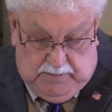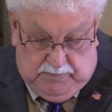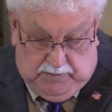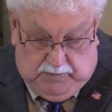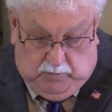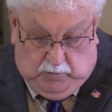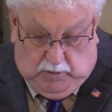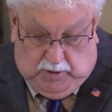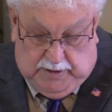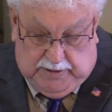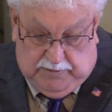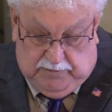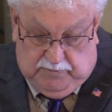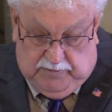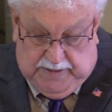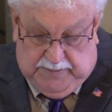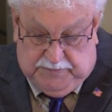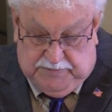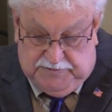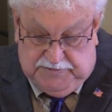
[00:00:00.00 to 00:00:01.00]
But water
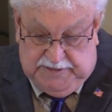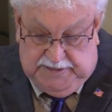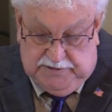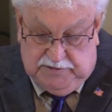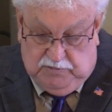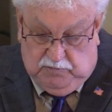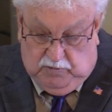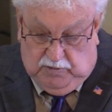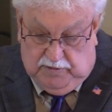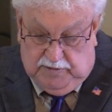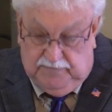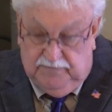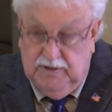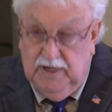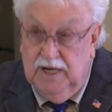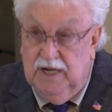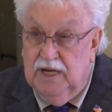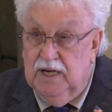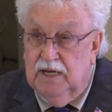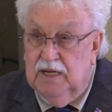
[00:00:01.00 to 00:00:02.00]
represents the Word of
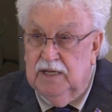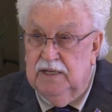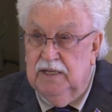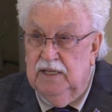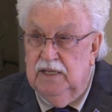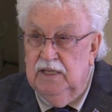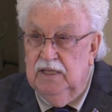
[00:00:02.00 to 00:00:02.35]
God.